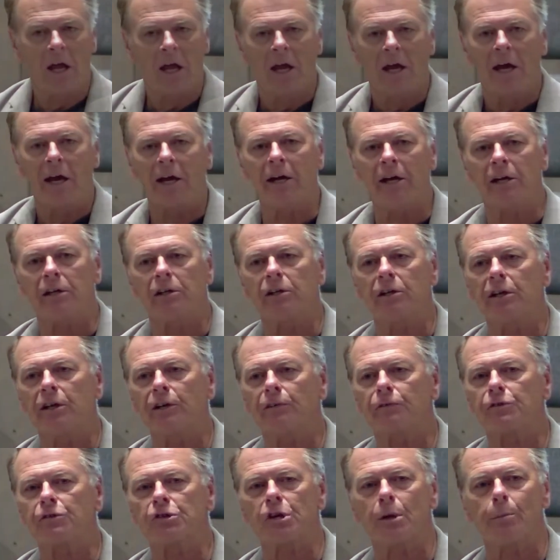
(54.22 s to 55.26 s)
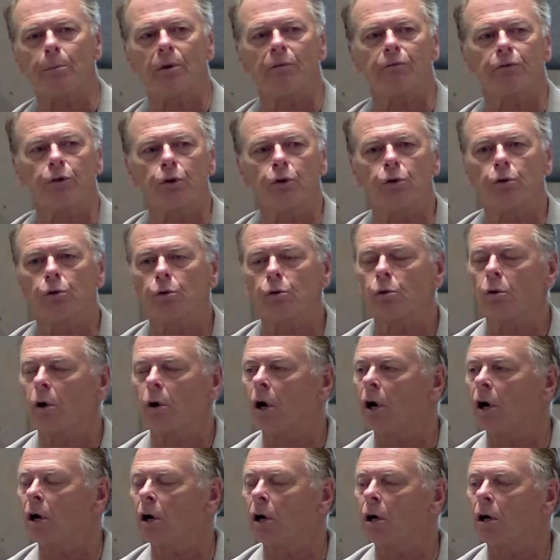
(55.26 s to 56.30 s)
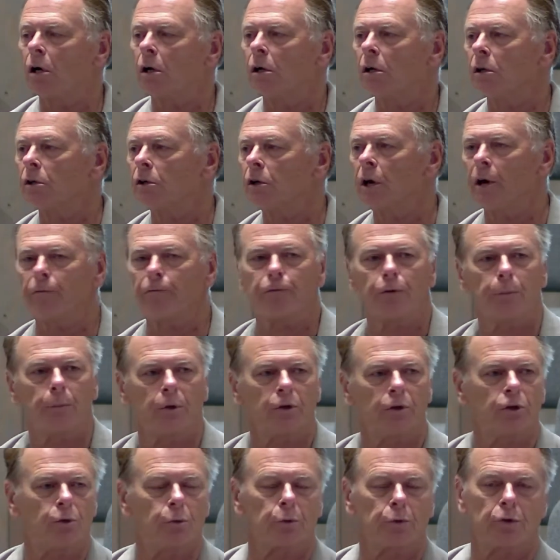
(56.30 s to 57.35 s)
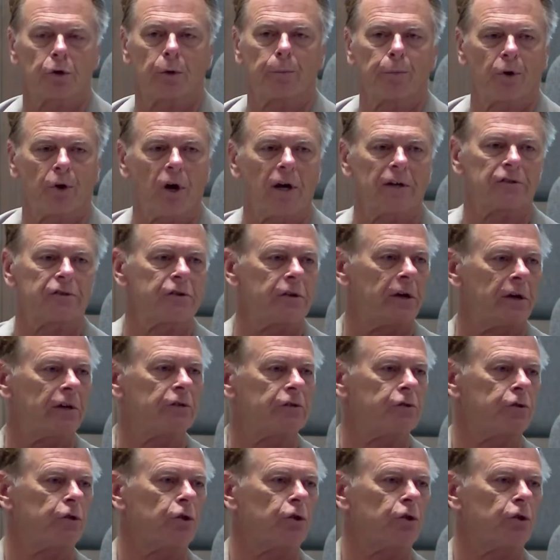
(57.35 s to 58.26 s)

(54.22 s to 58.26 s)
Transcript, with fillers: And if some of you are not familiar with our process,